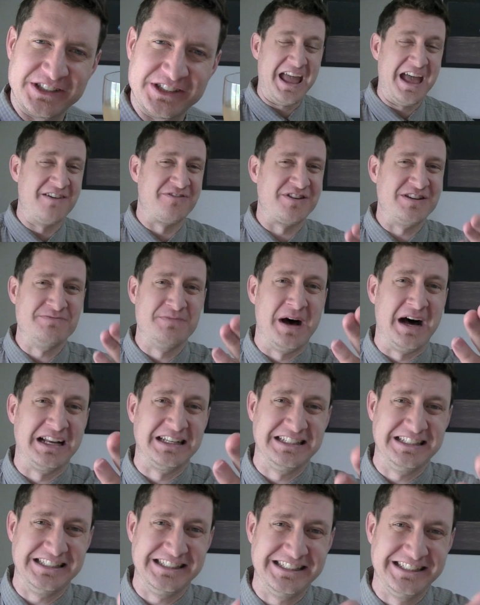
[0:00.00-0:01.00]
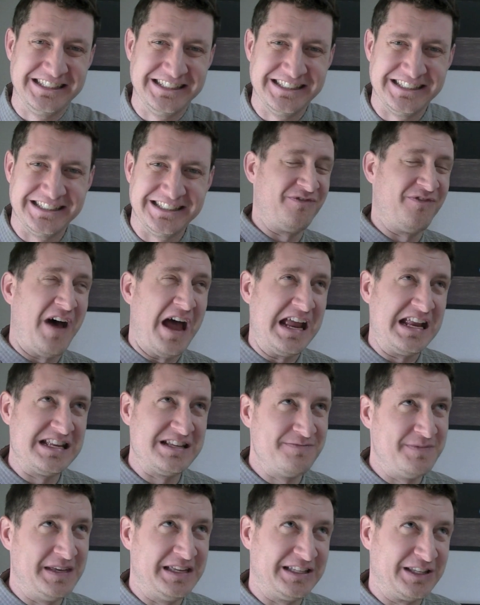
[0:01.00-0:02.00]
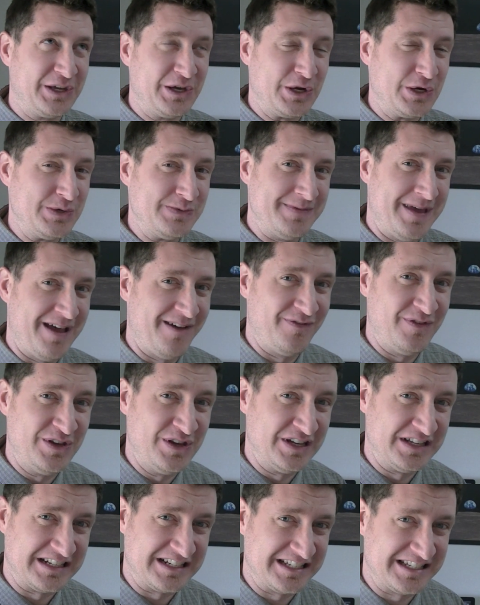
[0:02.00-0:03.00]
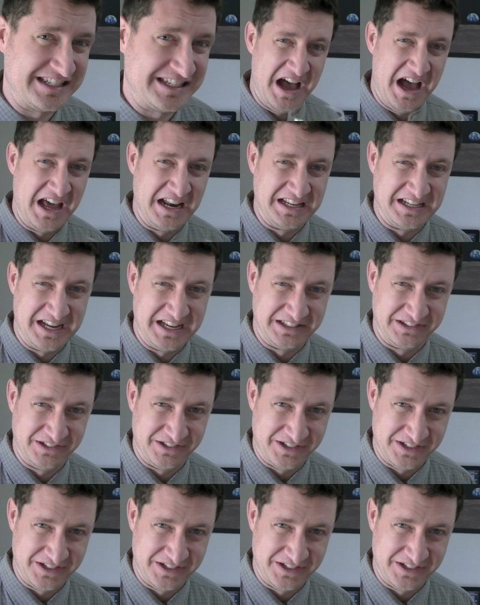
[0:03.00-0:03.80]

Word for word: Everybody find me in Kurume Yes Arigato